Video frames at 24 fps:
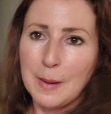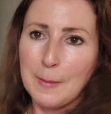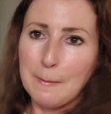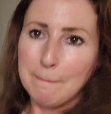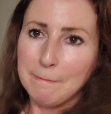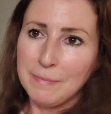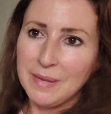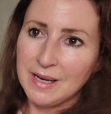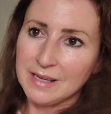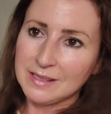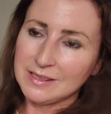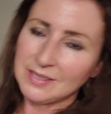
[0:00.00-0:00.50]

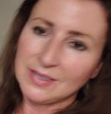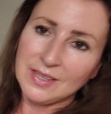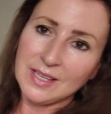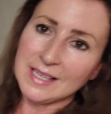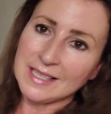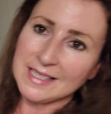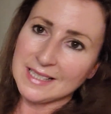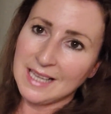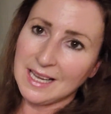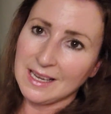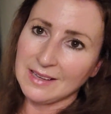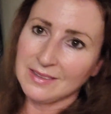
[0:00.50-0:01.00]
But
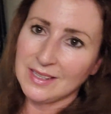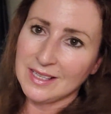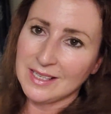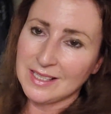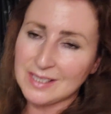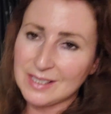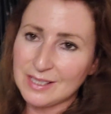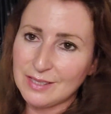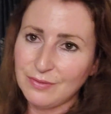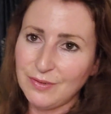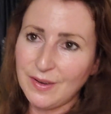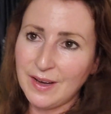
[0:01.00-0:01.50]
things like
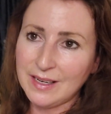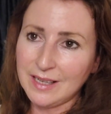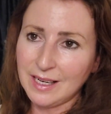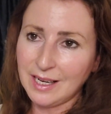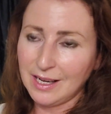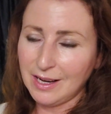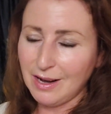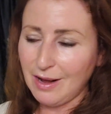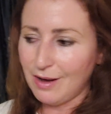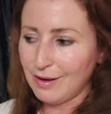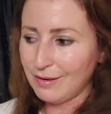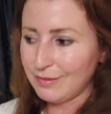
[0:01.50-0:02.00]
this, funny
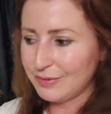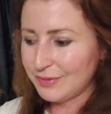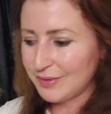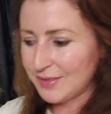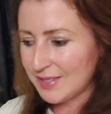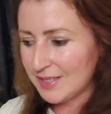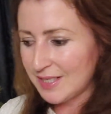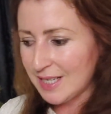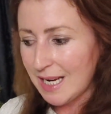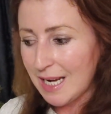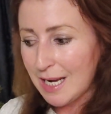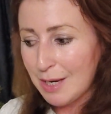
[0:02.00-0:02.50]
enough,
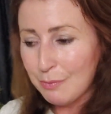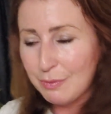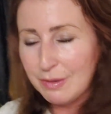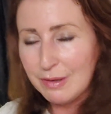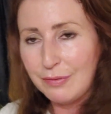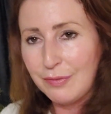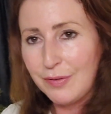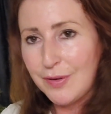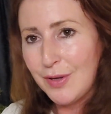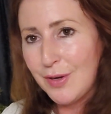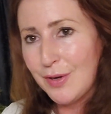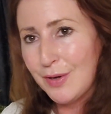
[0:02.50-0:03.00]
stay
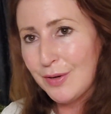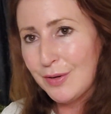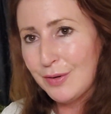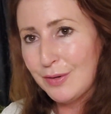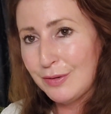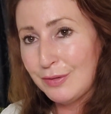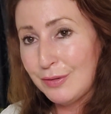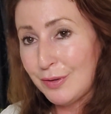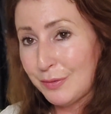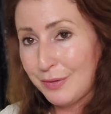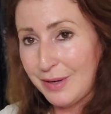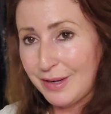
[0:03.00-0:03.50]
with
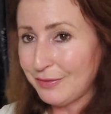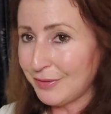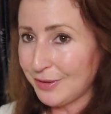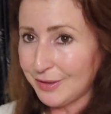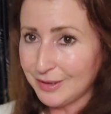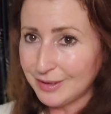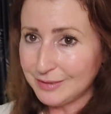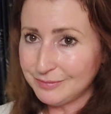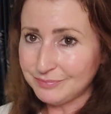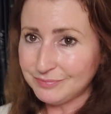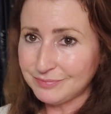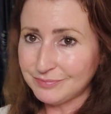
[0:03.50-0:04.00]
you
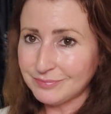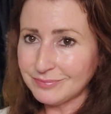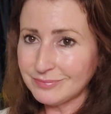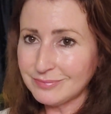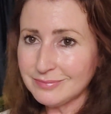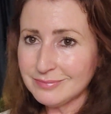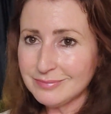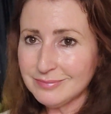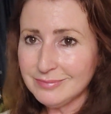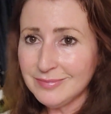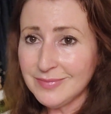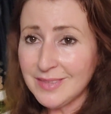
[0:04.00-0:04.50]
forever,
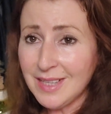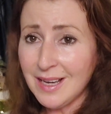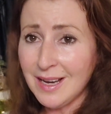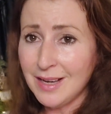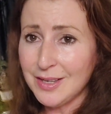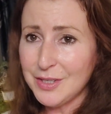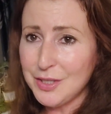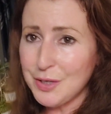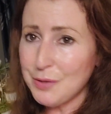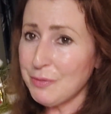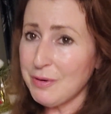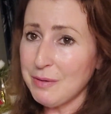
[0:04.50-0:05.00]

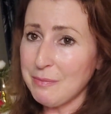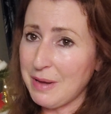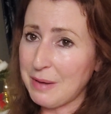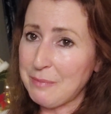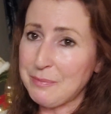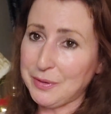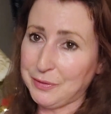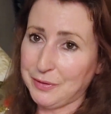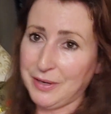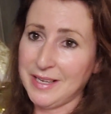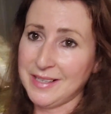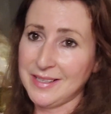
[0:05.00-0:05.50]
and you
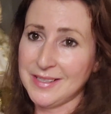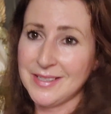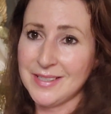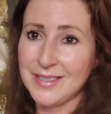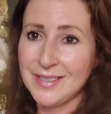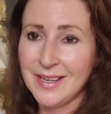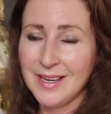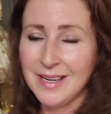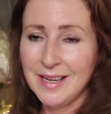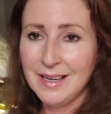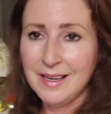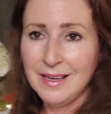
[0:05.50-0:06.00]
remember it,
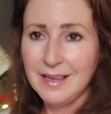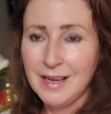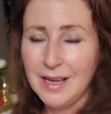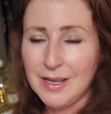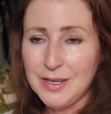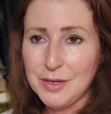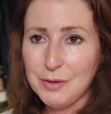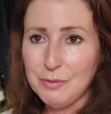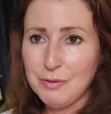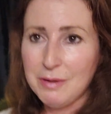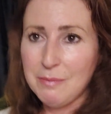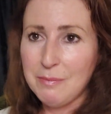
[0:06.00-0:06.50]

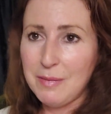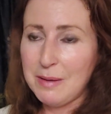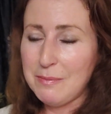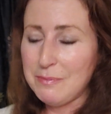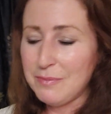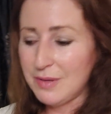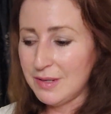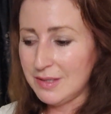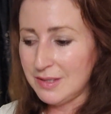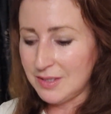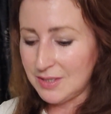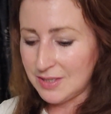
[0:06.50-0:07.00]
and you
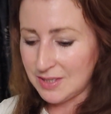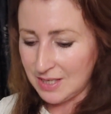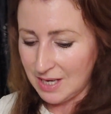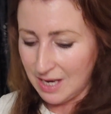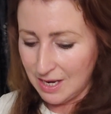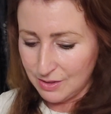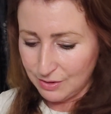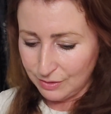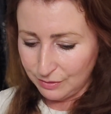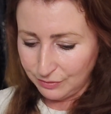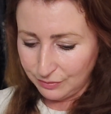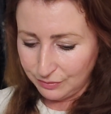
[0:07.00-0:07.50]
remember these
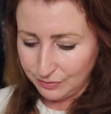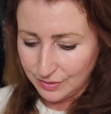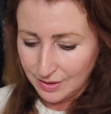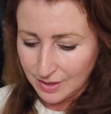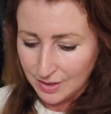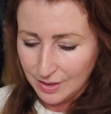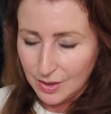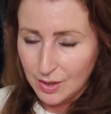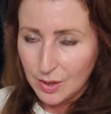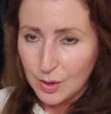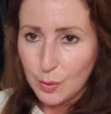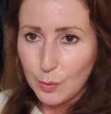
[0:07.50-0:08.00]
kind of
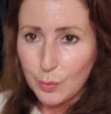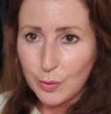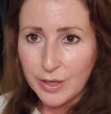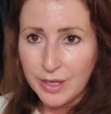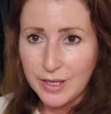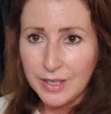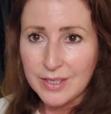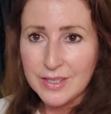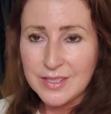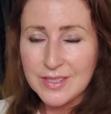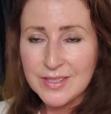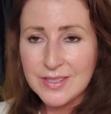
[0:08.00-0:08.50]

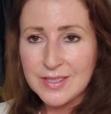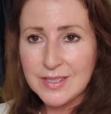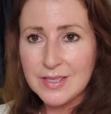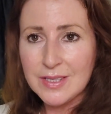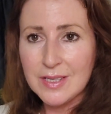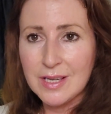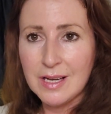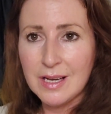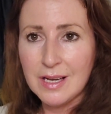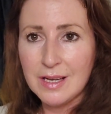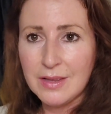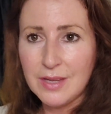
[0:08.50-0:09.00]
words
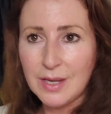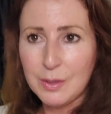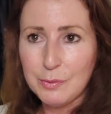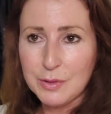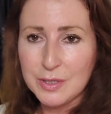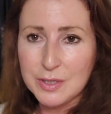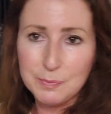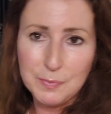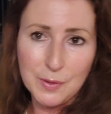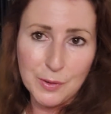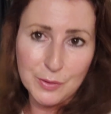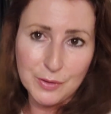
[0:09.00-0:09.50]
that were
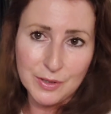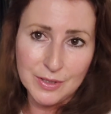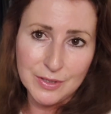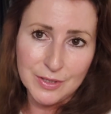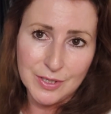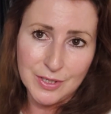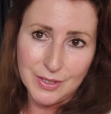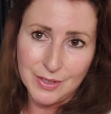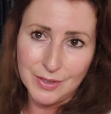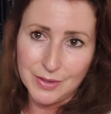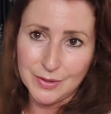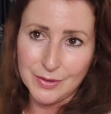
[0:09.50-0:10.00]
spoken
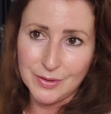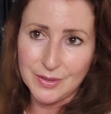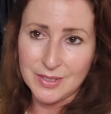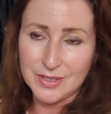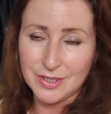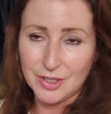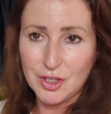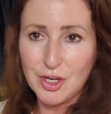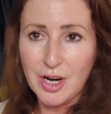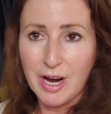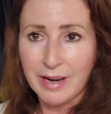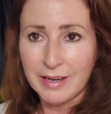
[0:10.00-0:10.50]
to you as
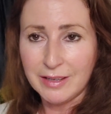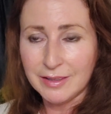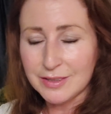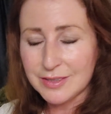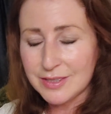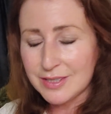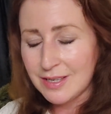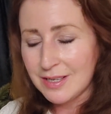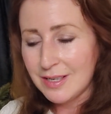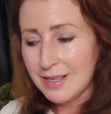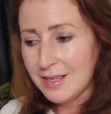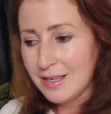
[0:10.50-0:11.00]
a
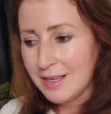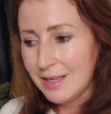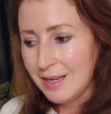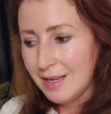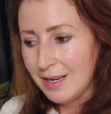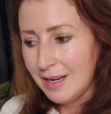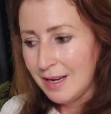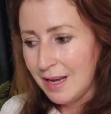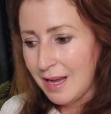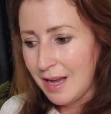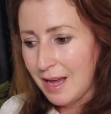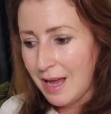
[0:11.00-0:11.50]
child.
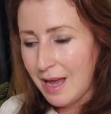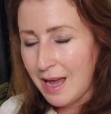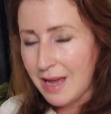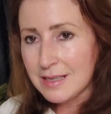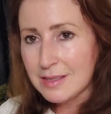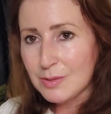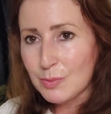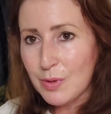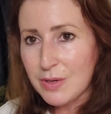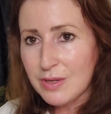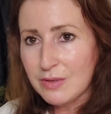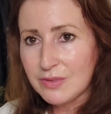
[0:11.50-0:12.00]

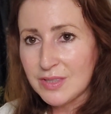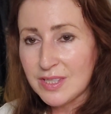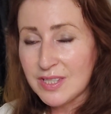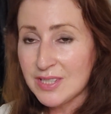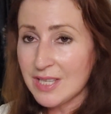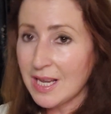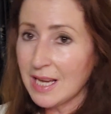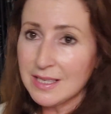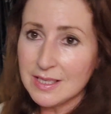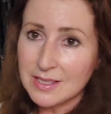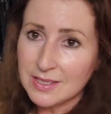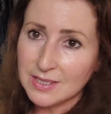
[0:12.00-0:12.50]
And one of the
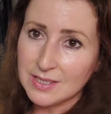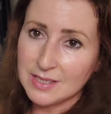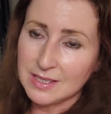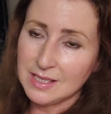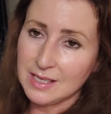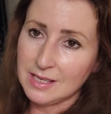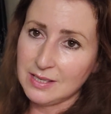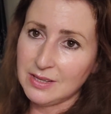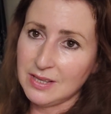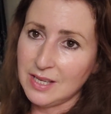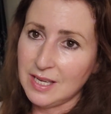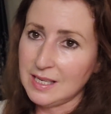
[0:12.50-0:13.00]
saddest
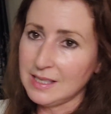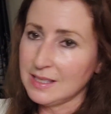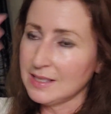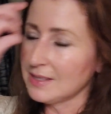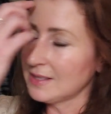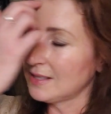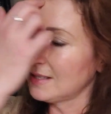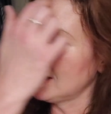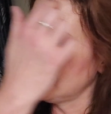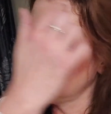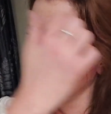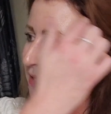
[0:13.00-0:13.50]

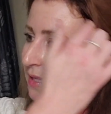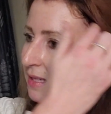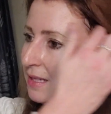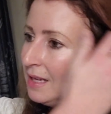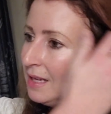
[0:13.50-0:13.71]
things